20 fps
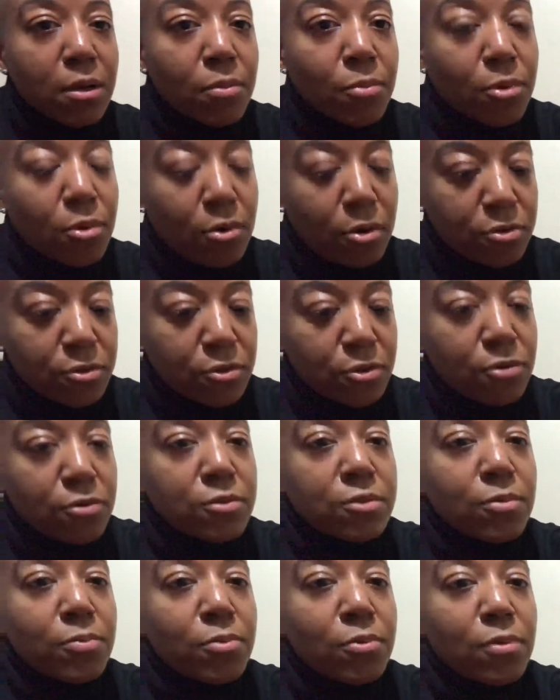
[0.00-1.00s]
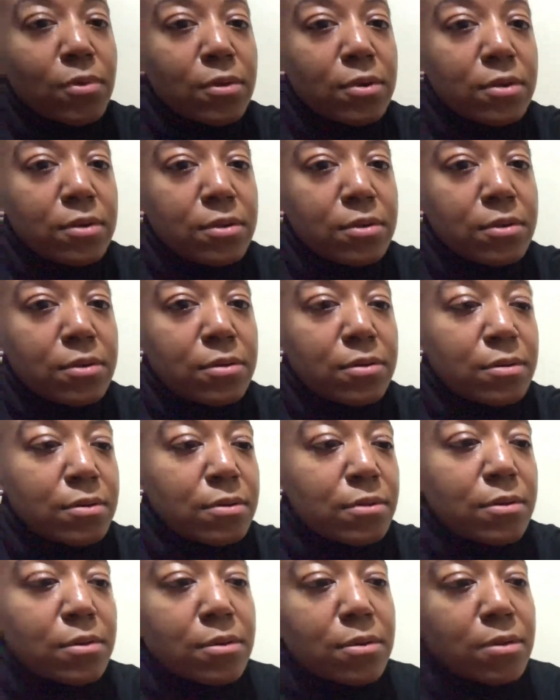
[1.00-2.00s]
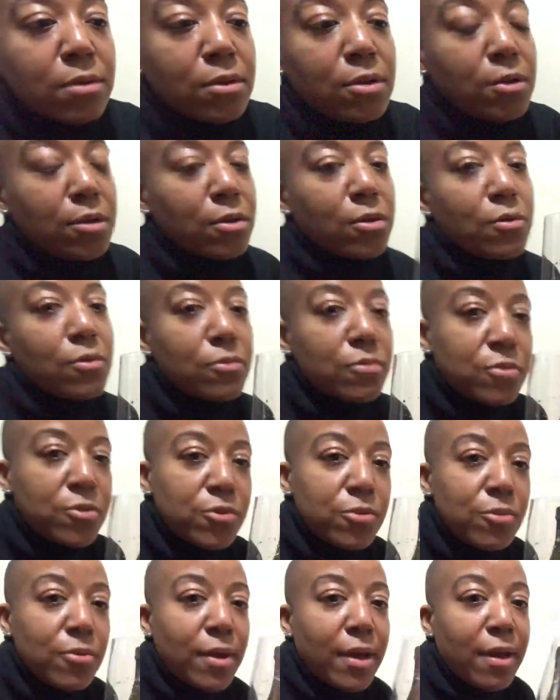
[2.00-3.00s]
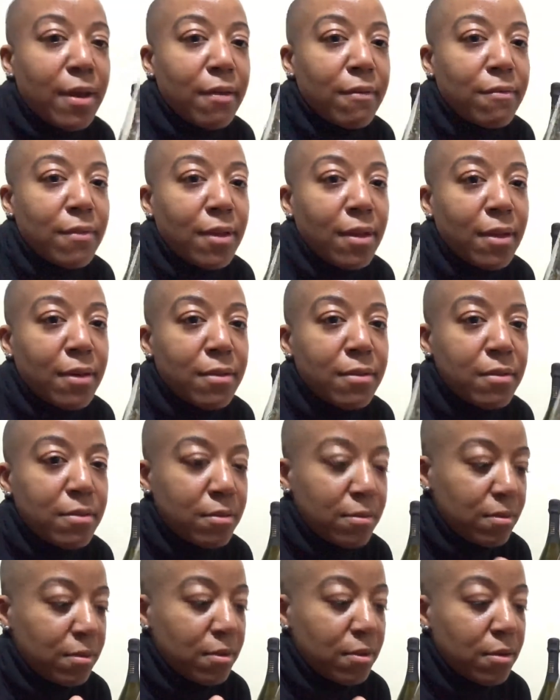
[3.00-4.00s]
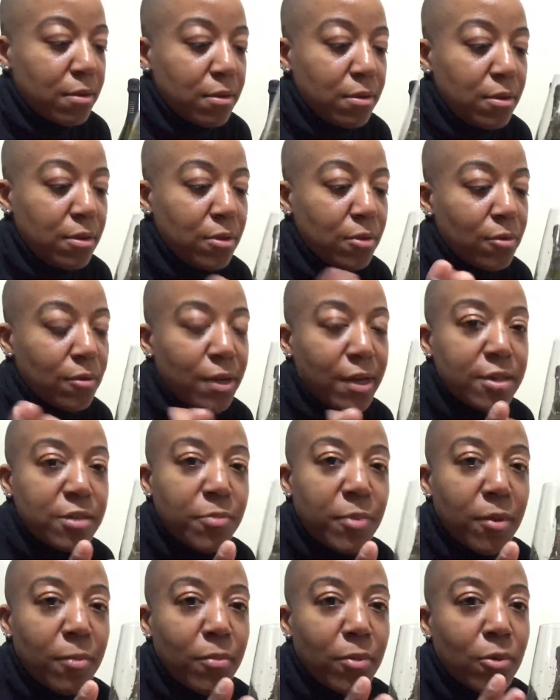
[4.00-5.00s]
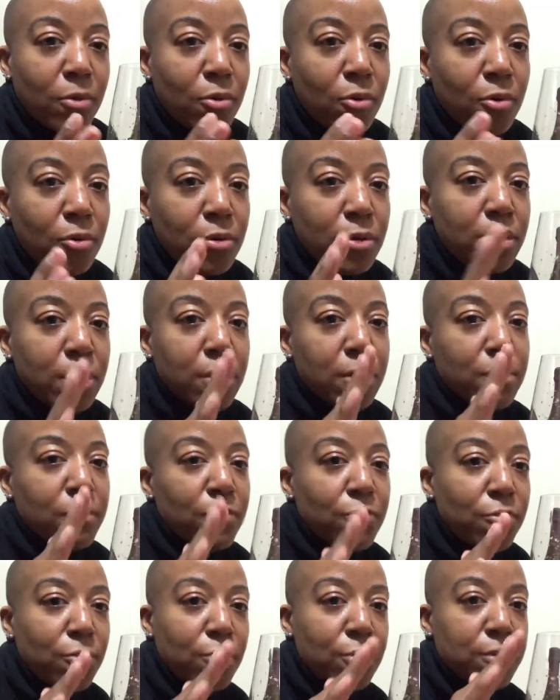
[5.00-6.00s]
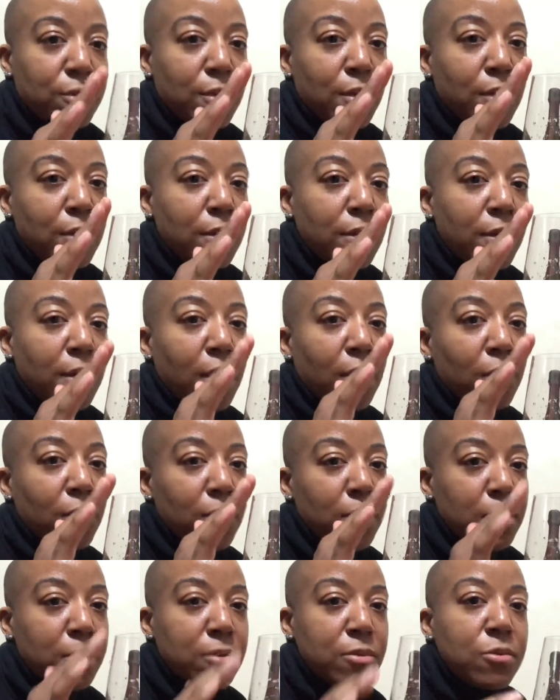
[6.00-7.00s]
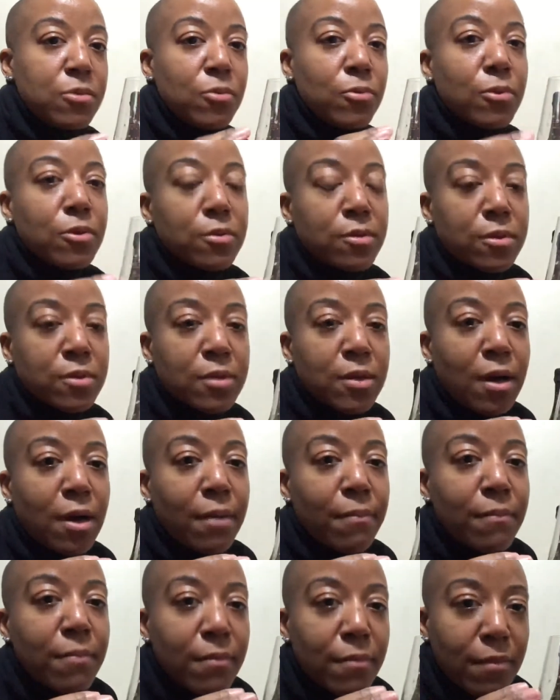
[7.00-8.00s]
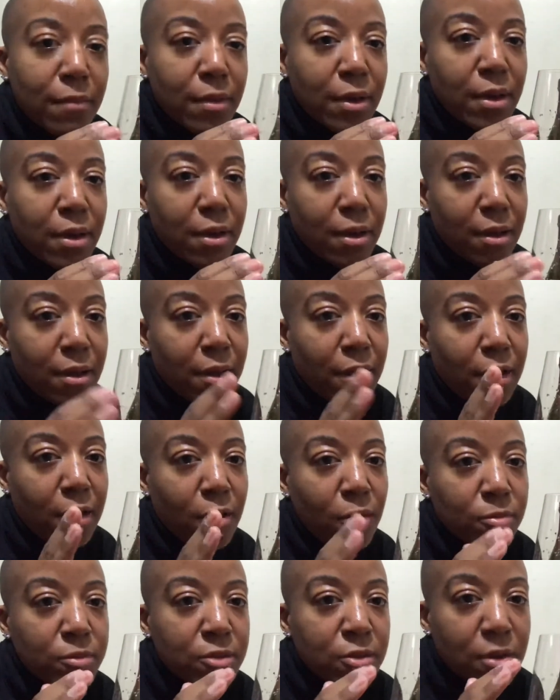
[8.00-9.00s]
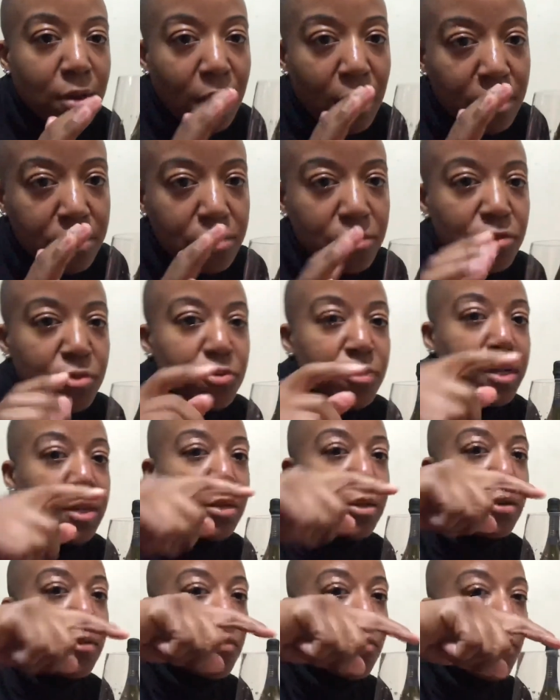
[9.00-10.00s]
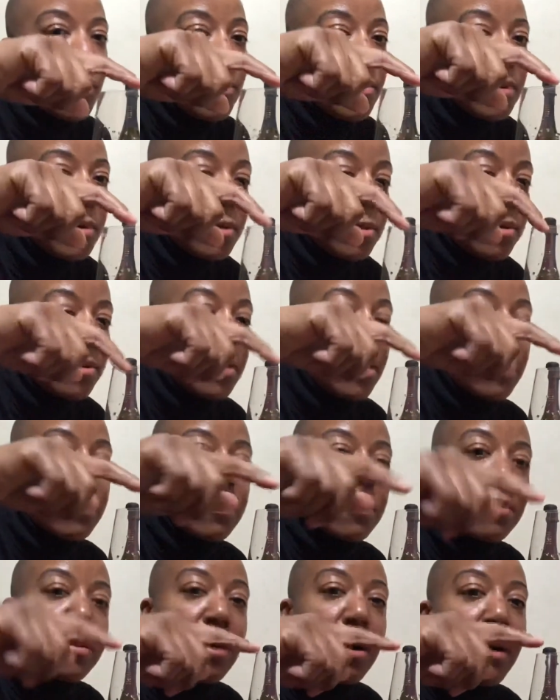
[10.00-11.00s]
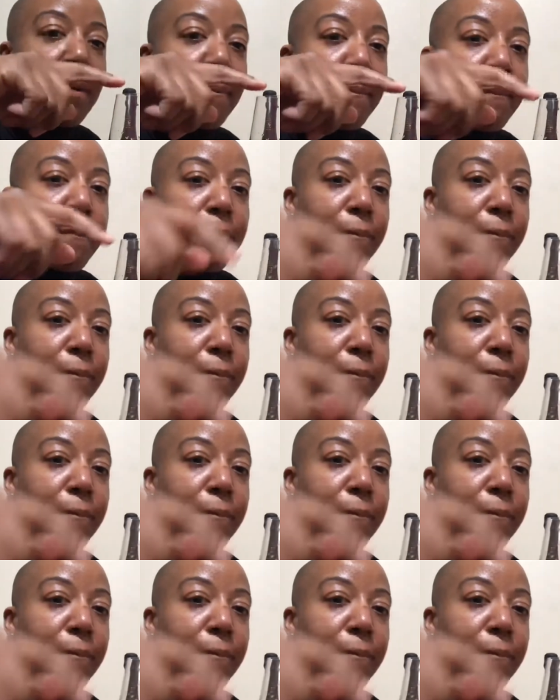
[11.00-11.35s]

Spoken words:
But also it's important, to have that, nice big bowl, and for it to get narrower towards the top. And that helps to concentrate the aromas at the top.